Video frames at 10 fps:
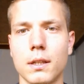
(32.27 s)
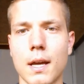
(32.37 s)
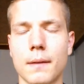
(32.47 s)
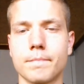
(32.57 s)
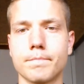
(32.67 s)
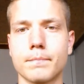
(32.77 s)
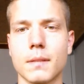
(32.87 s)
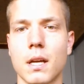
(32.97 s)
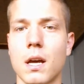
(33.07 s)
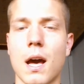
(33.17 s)
yeah,
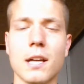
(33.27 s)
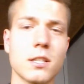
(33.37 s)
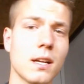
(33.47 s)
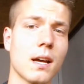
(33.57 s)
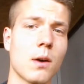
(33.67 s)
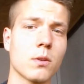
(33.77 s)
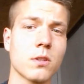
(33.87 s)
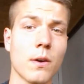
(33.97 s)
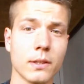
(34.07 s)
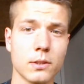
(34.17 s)
actually I
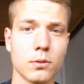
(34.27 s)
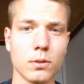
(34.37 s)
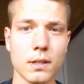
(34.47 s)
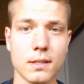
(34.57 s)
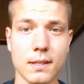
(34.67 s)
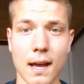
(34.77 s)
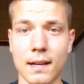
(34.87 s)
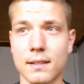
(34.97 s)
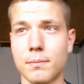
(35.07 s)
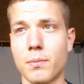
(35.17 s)
was going to do this
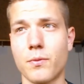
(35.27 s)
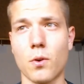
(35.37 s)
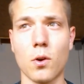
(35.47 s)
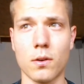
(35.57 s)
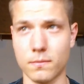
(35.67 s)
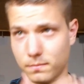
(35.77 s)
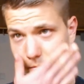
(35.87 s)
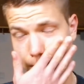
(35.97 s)
tag before